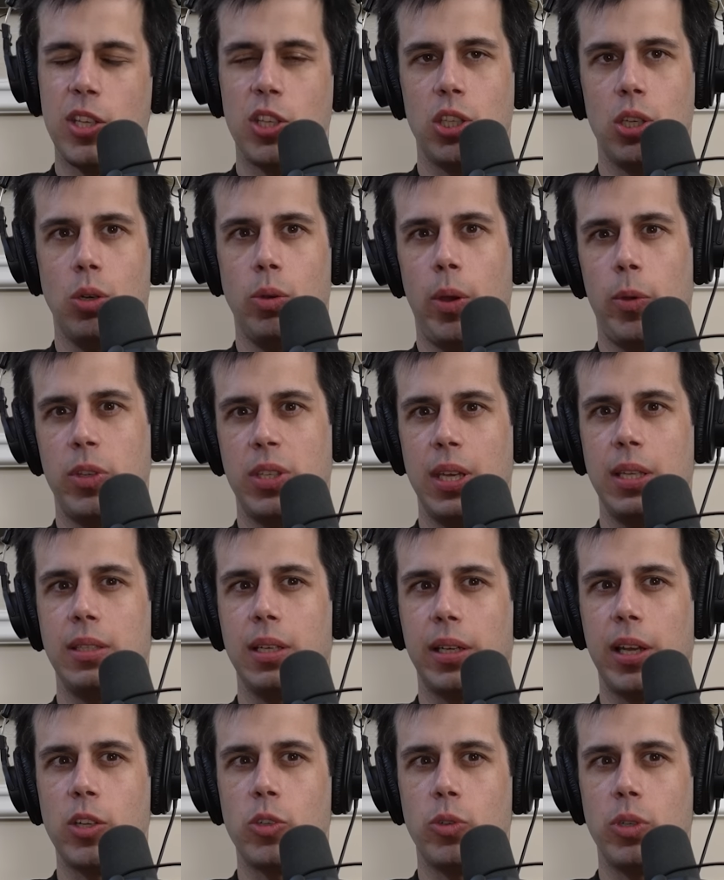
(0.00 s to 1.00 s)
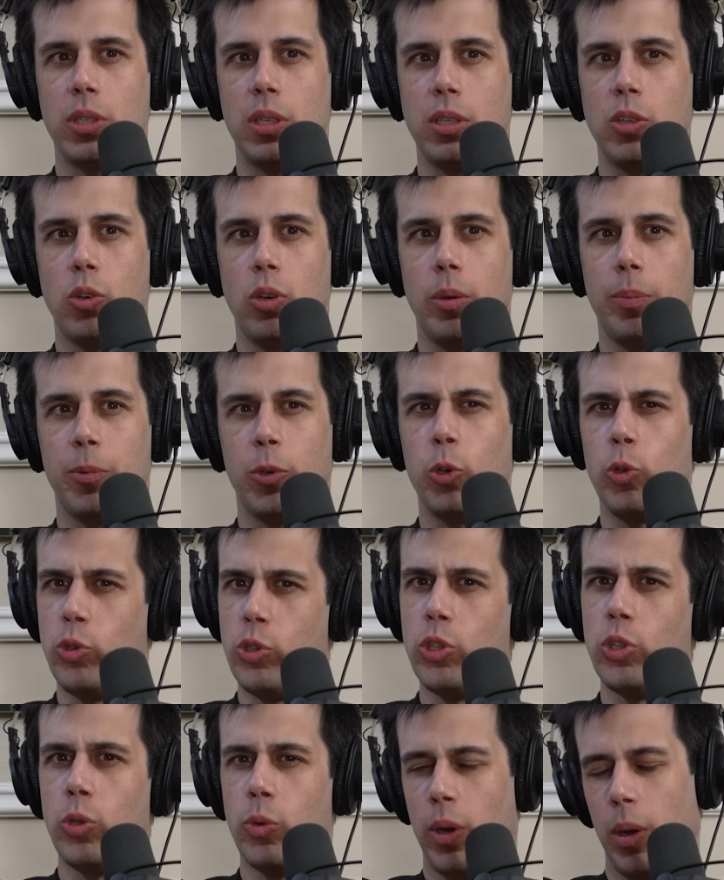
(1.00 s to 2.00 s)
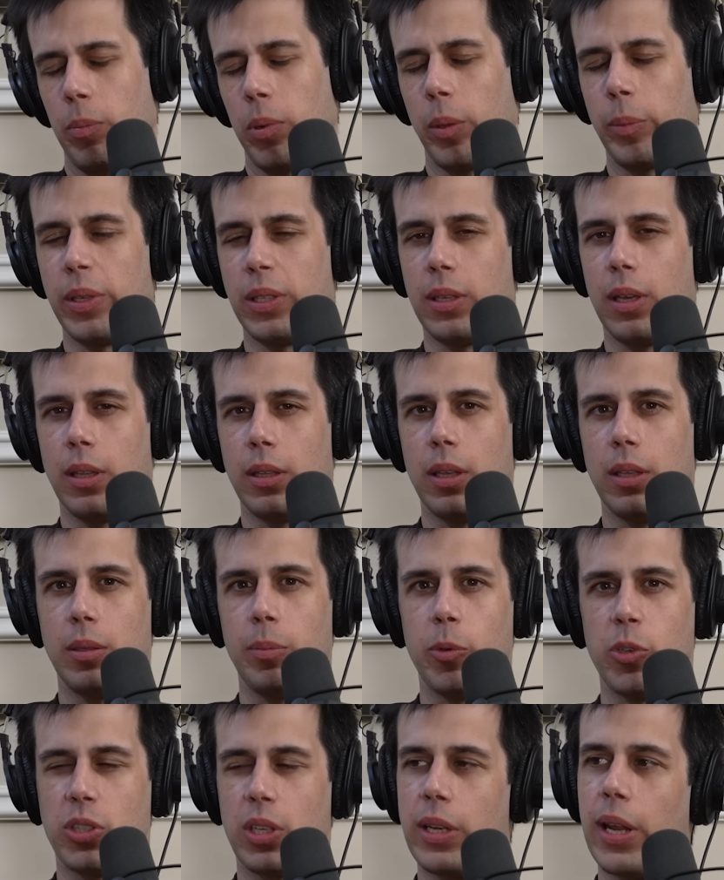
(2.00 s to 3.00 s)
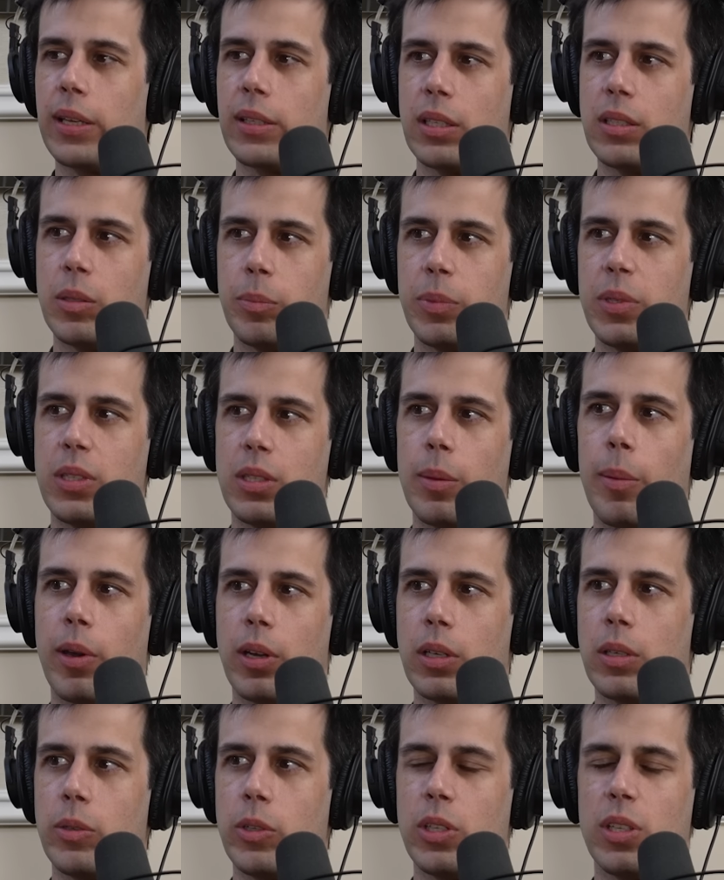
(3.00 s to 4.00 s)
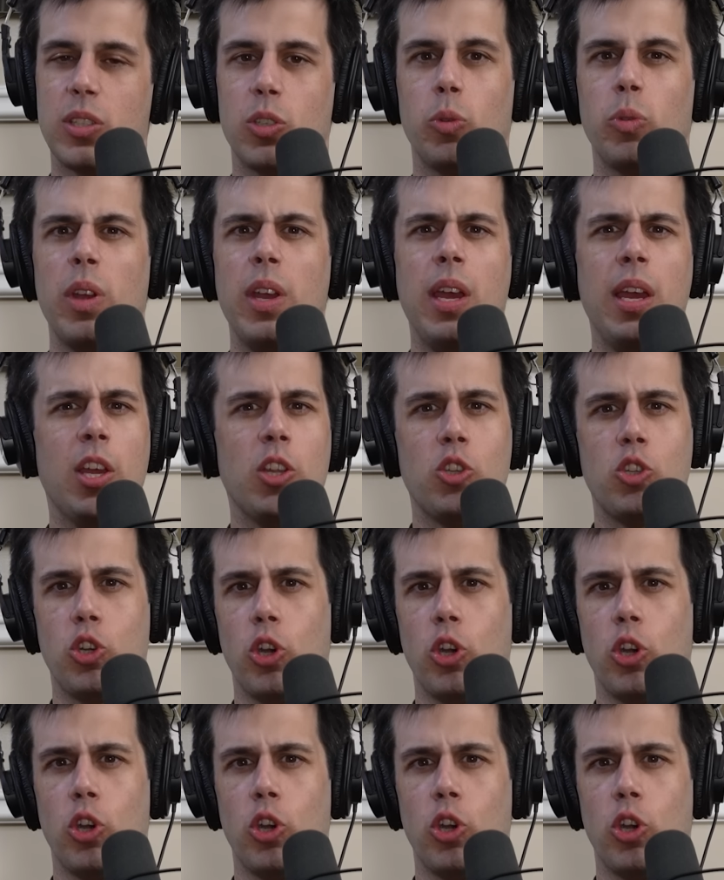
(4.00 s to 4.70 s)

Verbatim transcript: So I would say the countries in Europe who do are probably the, the, the most connected to PCMR community. So gotcha.